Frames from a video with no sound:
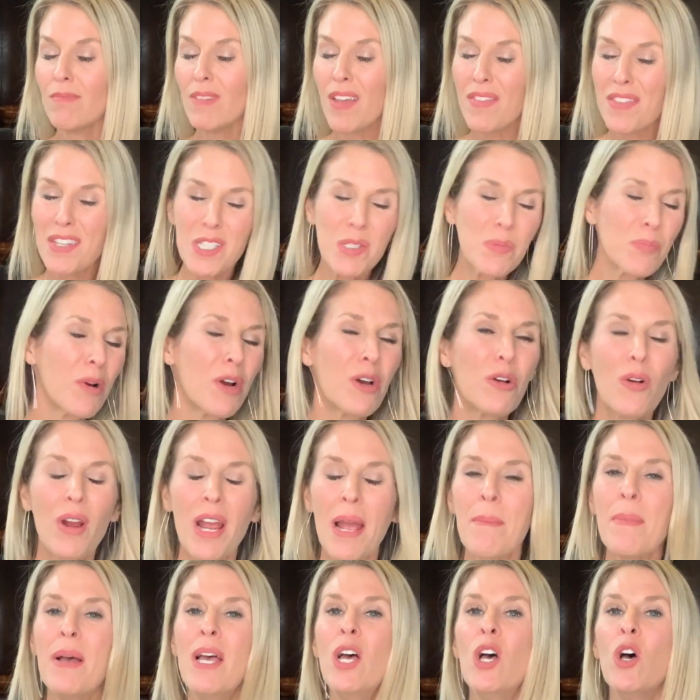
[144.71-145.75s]
This
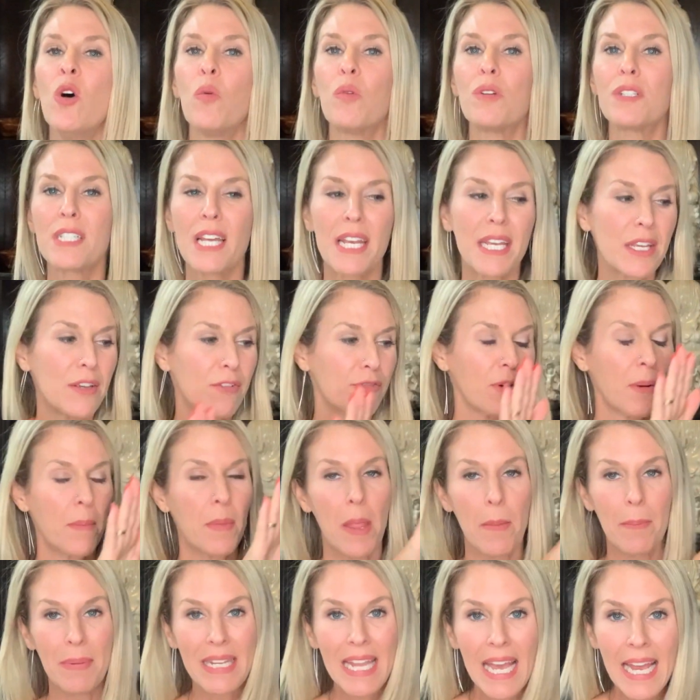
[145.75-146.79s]
program will take you from
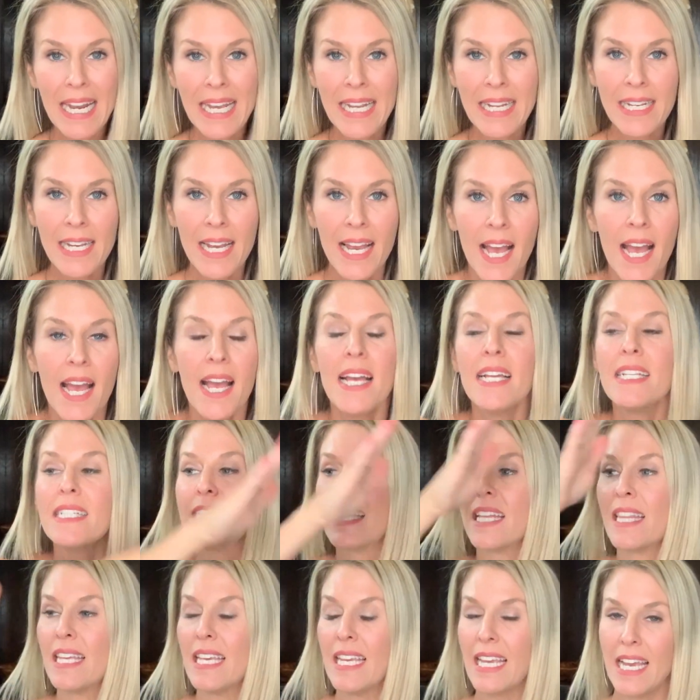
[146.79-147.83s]
the beginning
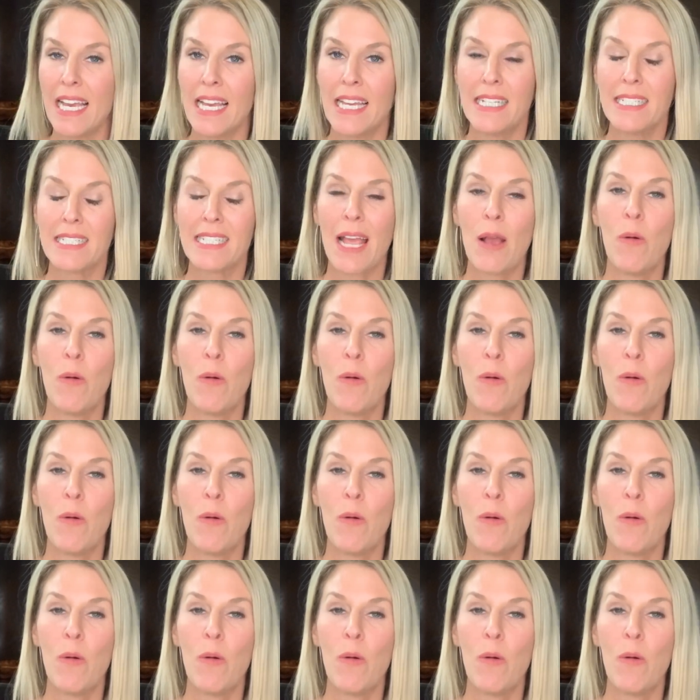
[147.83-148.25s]
to the end.